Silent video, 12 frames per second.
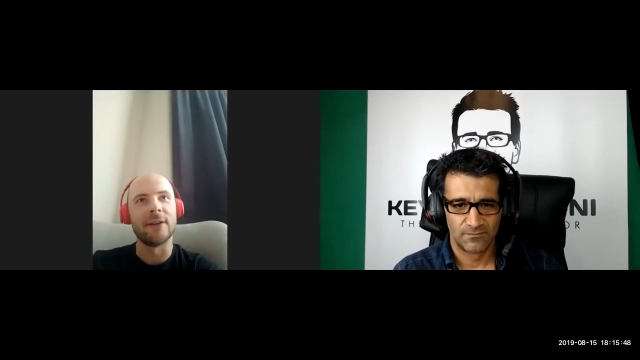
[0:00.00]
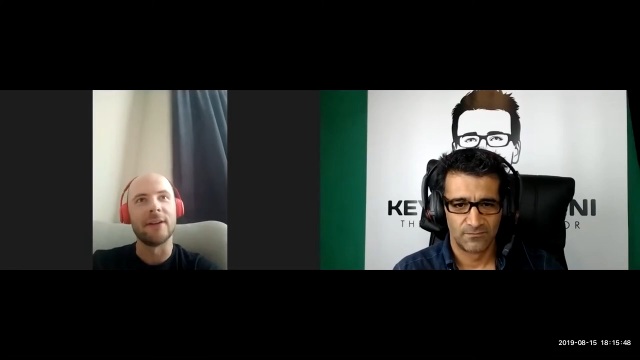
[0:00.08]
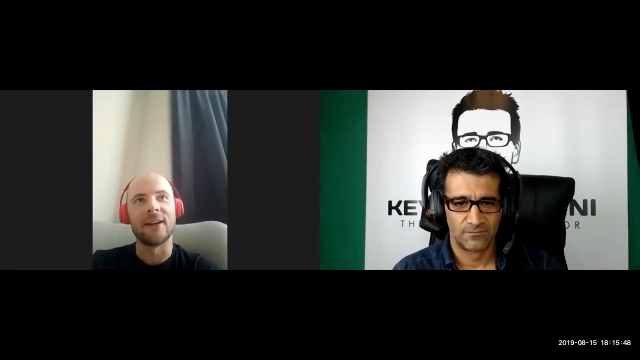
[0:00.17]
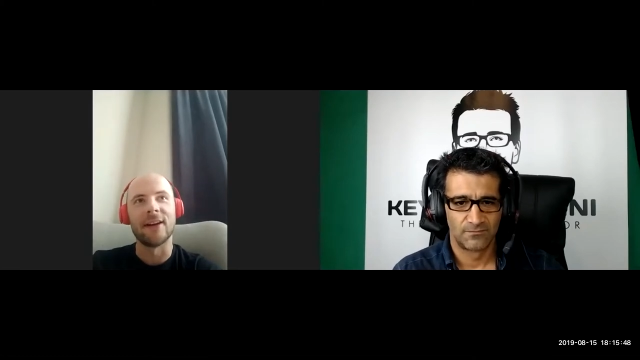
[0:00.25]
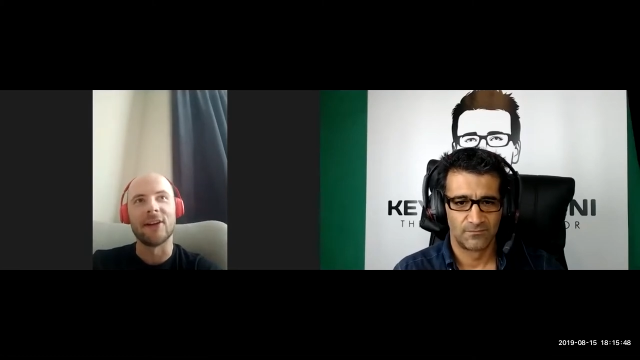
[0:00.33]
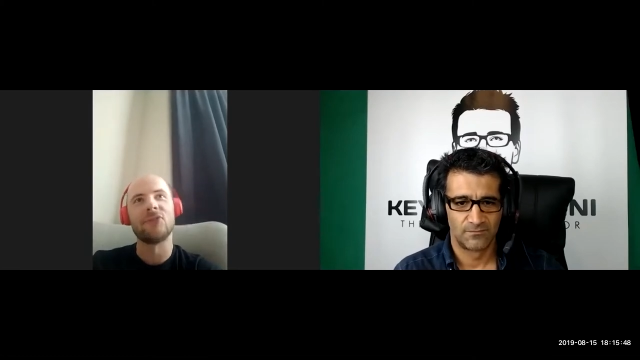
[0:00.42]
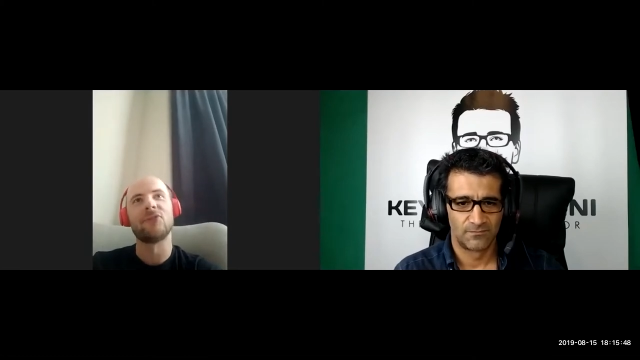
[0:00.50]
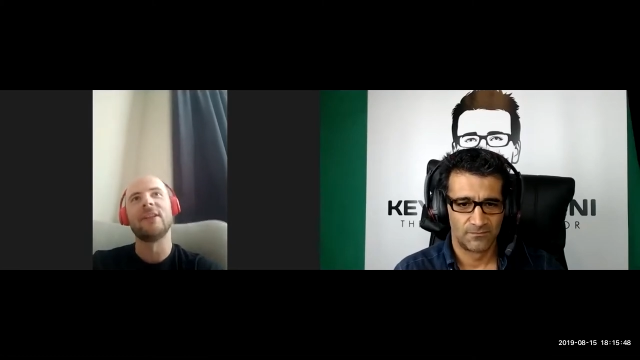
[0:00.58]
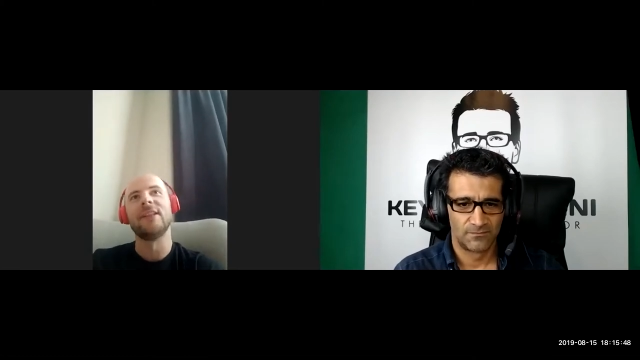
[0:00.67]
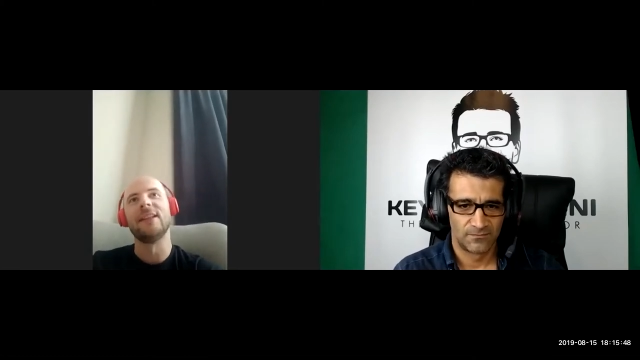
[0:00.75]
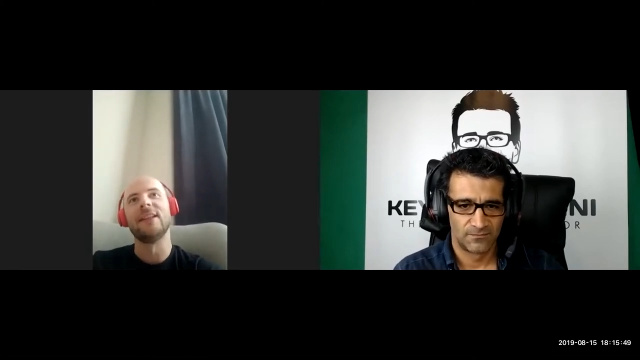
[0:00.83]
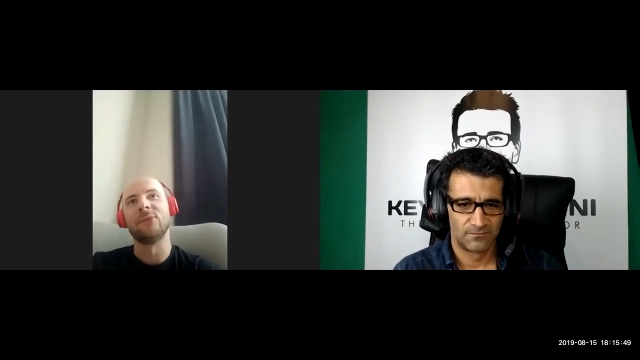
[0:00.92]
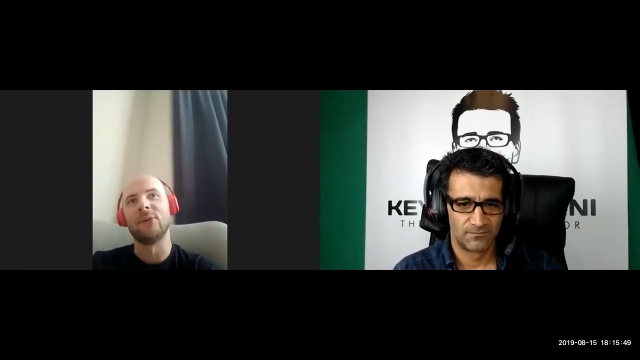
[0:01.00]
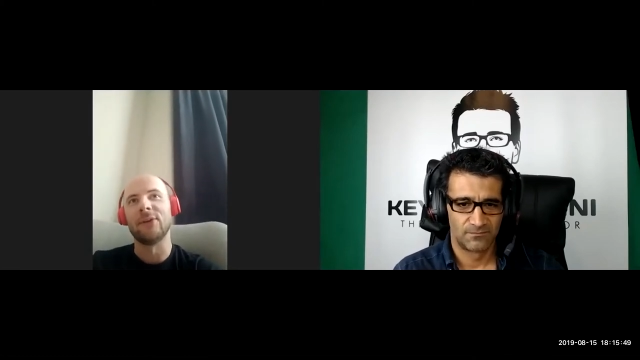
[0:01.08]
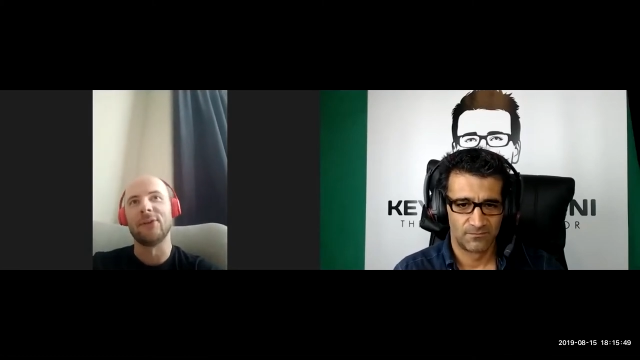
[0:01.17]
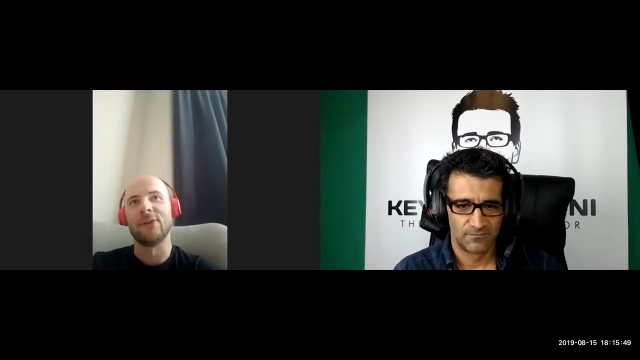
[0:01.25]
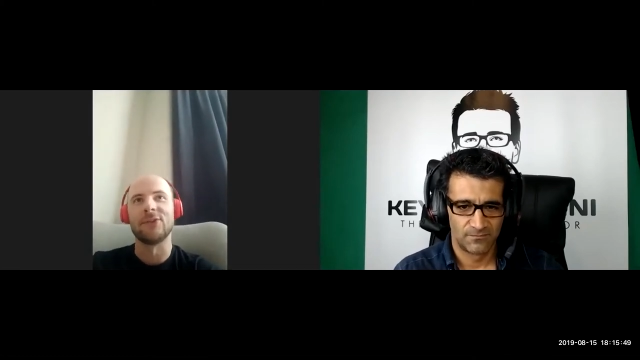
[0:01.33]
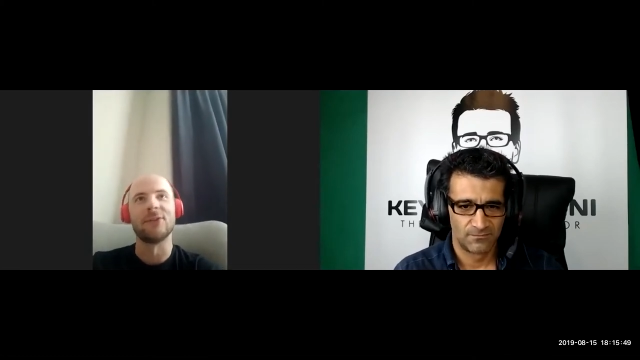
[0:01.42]
Speaker 1: country that we
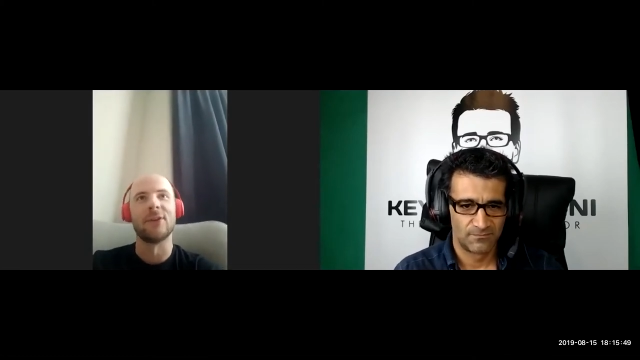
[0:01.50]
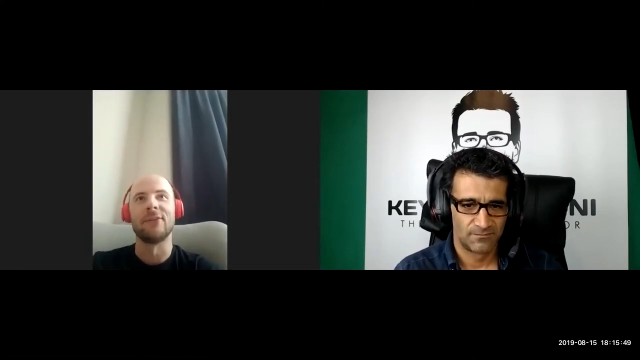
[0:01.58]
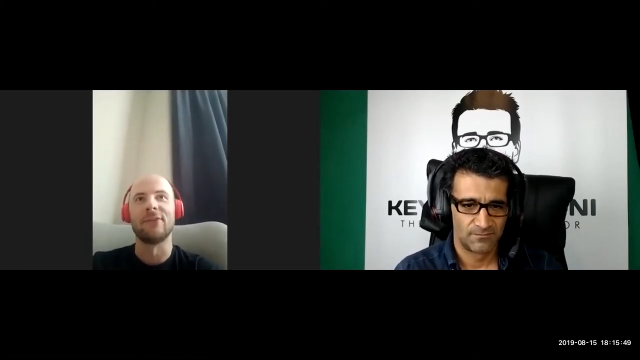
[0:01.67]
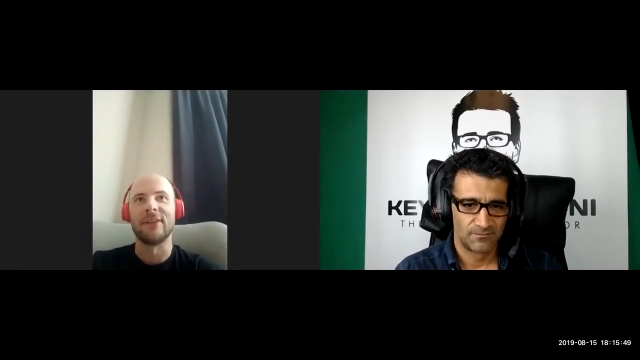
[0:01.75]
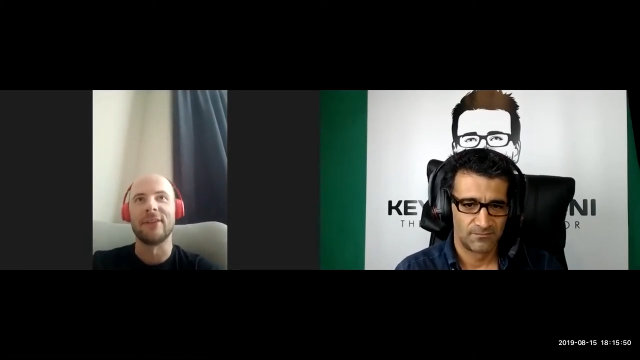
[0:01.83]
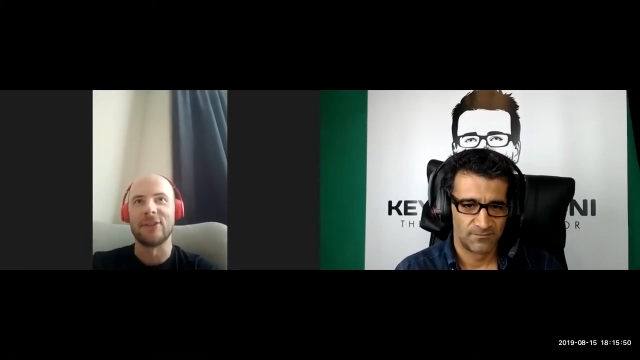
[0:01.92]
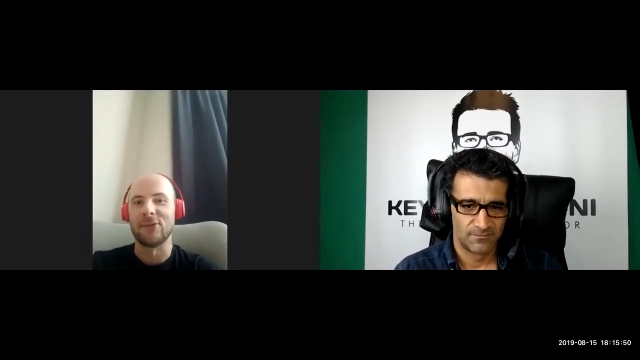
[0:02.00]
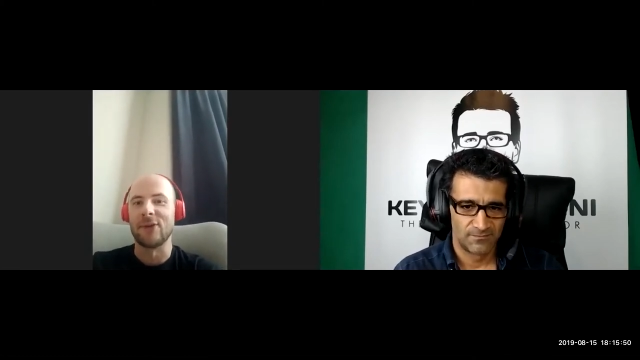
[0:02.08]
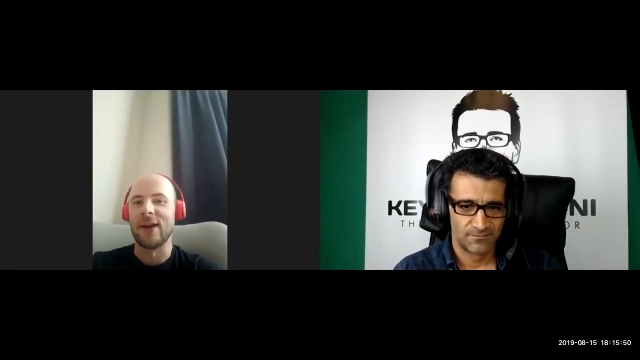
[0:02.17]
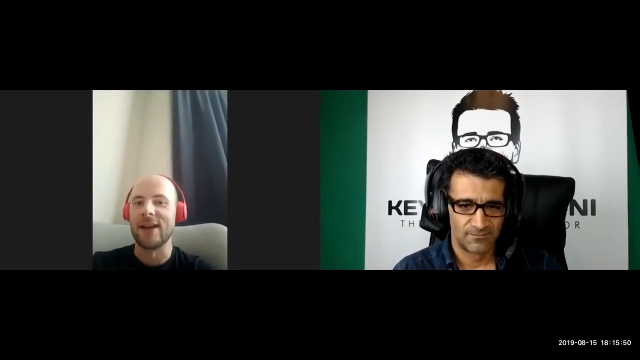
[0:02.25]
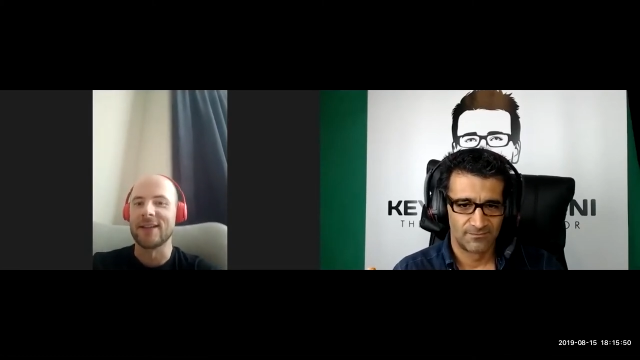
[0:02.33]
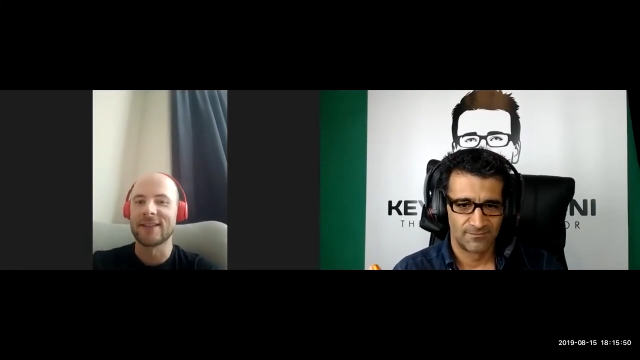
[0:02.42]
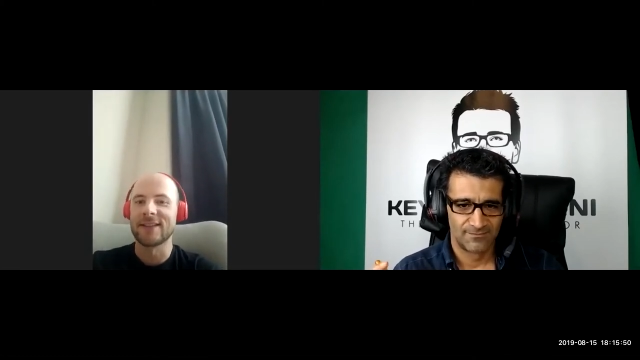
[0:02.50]
don't serve is US.